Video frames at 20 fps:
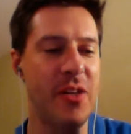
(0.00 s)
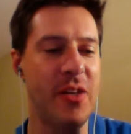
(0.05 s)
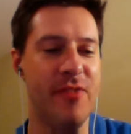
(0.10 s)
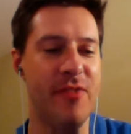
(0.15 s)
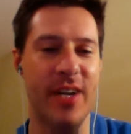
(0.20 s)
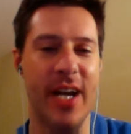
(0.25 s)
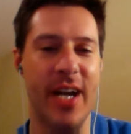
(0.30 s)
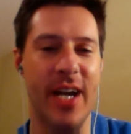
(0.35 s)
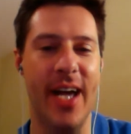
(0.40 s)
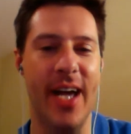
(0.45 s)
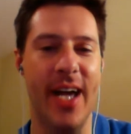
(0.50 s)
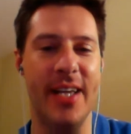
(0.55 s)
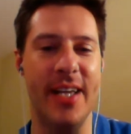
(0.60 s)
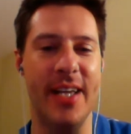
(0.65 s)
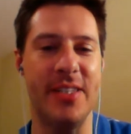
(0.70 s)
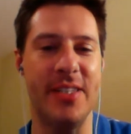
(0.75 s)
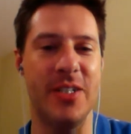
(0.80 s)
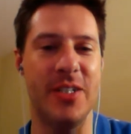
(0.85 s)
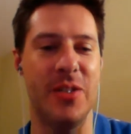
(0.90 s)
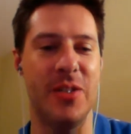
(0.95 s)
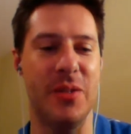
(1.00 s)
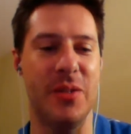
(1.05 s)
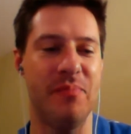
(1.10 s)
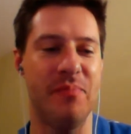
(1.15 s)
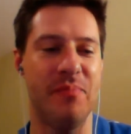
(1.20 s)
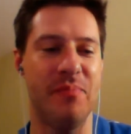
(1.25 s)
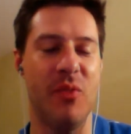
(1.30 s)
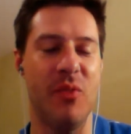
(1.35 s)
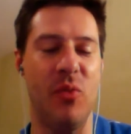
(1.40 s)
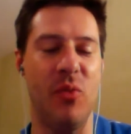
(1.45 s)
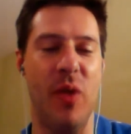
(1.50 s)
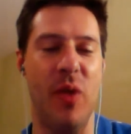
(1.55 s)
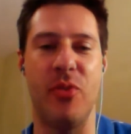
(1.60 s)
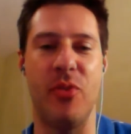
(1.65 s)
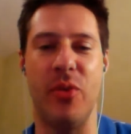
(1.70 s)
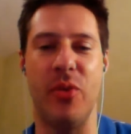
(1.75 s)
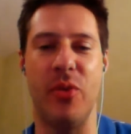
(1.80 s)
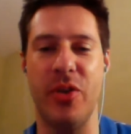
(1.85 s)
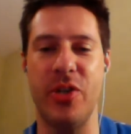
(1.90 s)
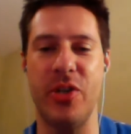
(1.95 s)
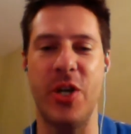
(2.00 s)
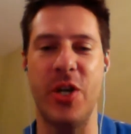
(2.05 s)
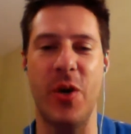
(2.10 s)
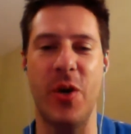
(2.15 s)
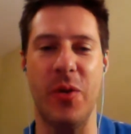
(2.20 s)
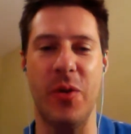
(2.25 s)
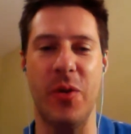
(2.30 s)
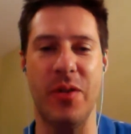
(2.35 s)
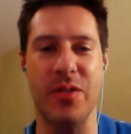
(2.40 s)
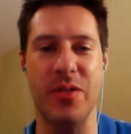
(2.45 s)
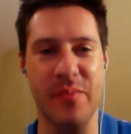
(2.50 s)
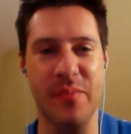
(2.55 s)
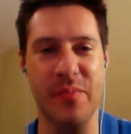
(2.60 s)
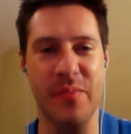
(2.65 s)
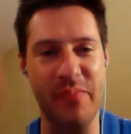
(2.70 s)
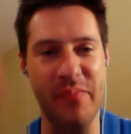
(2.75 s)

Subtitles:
forgot until right before the show, because,